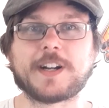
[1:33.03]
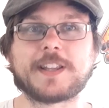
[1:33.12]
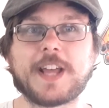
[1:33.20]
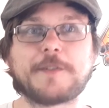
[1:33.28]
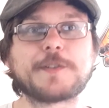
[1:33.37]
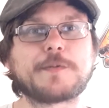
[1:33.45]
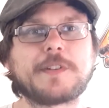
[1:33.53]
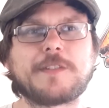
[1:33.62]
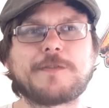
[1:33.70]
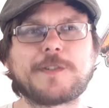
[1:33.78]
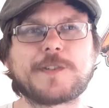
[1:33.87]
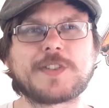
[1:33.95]
that was one
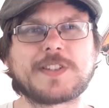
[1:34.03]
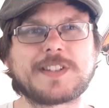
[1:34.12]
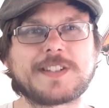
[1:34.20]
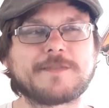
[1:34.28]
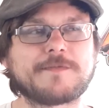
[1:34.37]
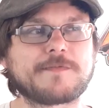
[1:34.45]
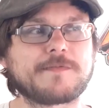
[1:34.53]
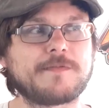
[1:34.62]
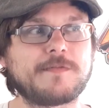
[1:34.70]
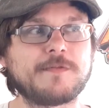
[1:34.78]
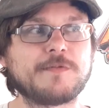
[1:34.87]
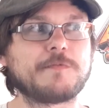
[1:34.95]
of the first
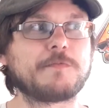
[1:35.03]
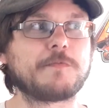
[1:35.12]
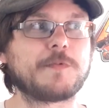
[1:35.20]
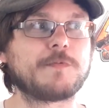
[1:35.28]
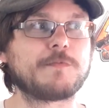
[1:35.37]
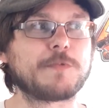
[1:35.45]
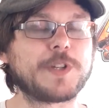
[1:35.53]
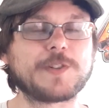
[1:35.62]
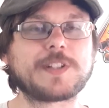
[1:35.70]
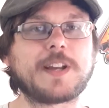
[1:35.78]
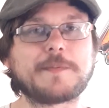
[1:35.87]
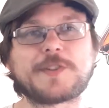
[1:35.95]

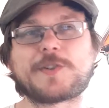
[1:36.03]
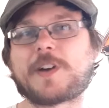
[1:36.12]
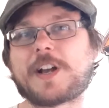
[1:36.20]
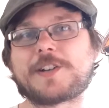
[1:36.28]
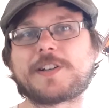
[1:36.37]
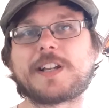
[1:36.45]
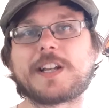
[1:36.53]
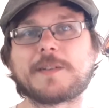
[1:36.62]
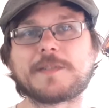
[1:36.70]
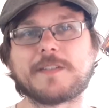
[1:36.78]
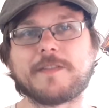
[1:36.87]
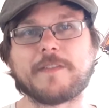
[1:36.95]
real-time strategy
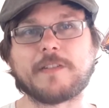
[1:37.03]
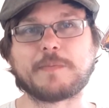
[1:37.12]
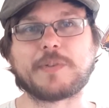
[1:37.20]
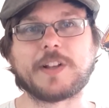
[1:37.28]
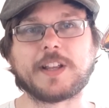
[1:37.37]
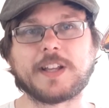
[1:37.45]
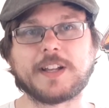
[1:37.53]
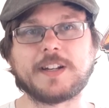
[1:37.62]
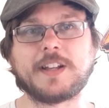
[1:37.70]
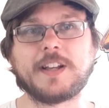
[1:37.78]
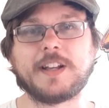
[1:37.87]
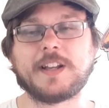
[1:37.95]
games I've ever
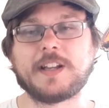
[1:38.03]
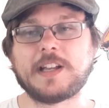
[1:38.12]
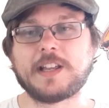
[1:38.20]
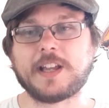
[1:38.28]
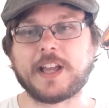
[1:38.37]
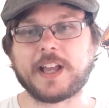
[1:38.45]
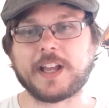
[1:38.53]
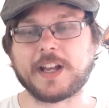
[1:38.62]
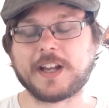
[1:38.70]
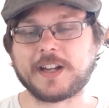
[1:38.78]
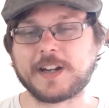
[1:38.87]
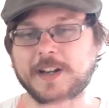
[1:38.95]
played,
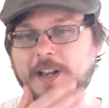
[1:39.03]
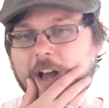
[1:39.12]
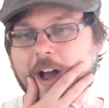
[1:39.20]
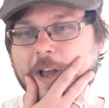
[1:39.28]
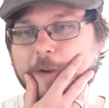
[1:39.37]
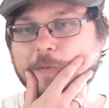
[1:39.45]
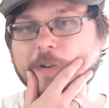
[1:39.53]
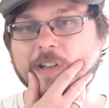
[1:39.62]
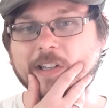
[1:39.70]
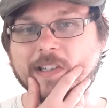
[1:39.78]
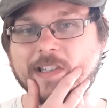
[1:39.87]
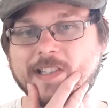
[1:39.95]
and I
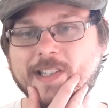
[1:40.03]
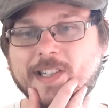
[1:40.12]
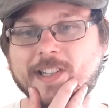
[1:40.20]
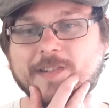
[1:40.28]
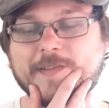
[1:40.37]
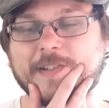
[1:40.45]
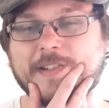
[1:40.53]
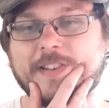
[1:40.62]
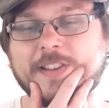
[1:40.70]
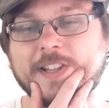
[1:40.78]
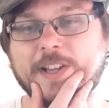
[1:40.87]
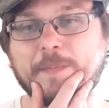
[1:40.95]
would sit
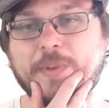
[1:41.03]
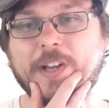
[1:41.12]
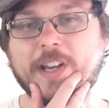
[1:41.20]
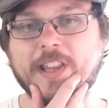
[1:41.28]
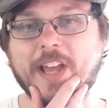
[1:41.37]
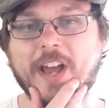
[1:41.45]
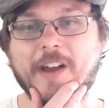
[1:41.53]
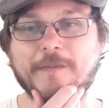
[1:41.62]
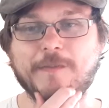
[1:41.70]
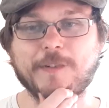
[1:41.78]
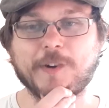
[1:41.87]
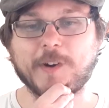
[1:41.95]
and play
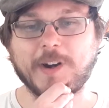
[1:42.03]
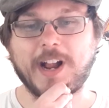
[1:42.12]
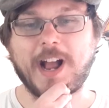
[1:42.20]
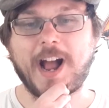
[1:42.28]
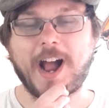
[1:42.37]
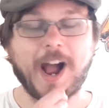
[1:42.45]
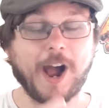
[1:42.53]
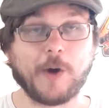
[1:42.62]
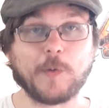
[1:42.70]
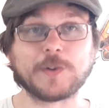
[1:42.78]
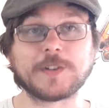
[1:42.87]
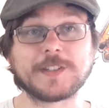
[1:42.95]
that for
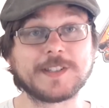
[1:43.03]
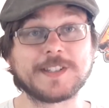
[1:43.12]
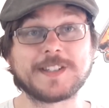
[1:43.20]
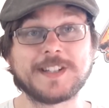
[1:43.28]
hours,